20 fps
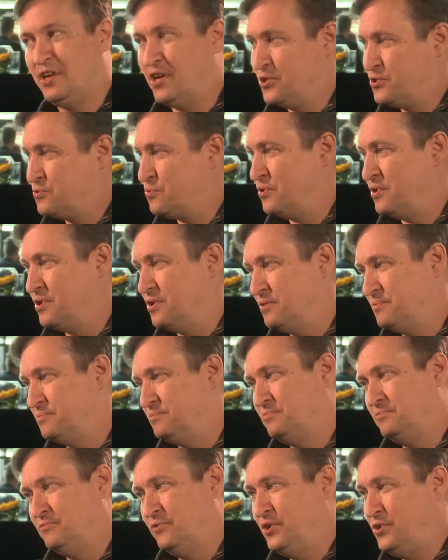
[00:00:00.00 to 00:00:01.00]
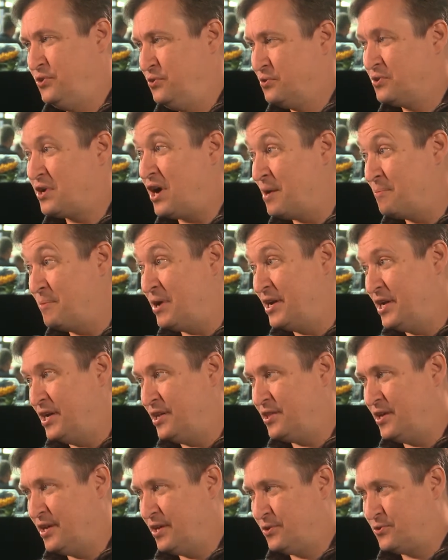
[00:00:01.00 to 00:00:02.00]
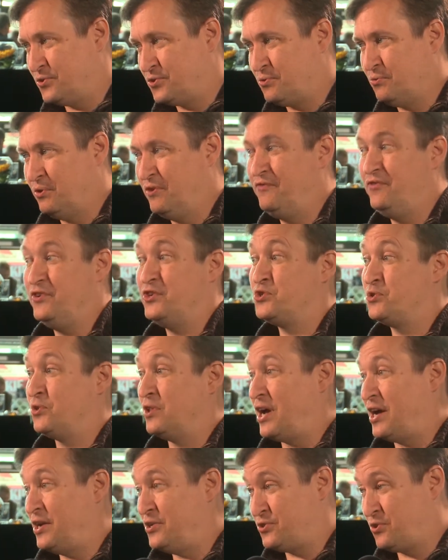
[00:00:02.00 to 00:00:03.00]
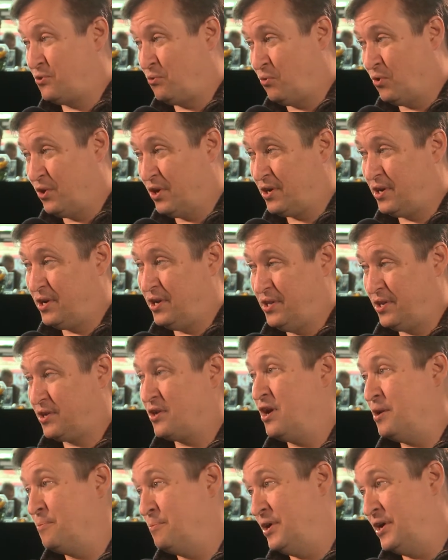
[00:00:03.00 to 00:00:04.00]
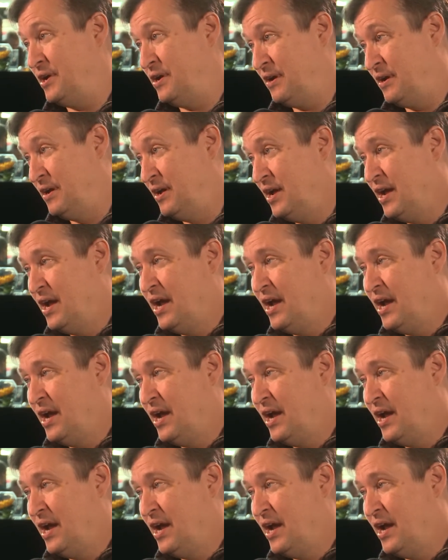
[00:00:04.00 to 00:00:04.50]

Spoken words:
because we do Kanban-y things, we visualize the work in the Kanban